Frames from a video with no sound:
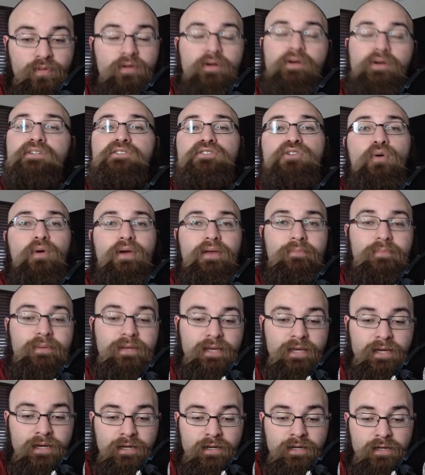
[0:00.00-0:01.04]
There is no
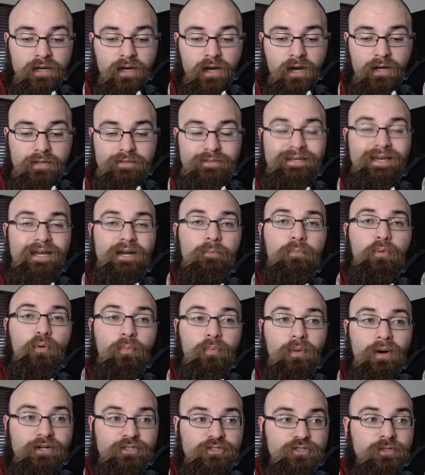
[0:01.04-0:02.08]
AB to kind of pull
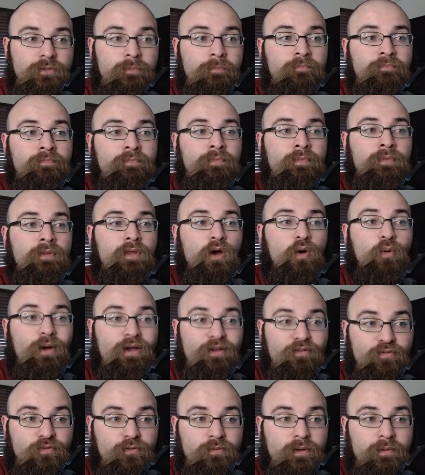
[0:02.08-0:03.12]
pressure
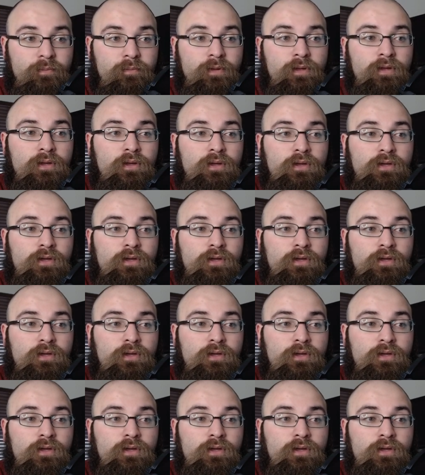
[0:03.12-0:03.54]
away from him.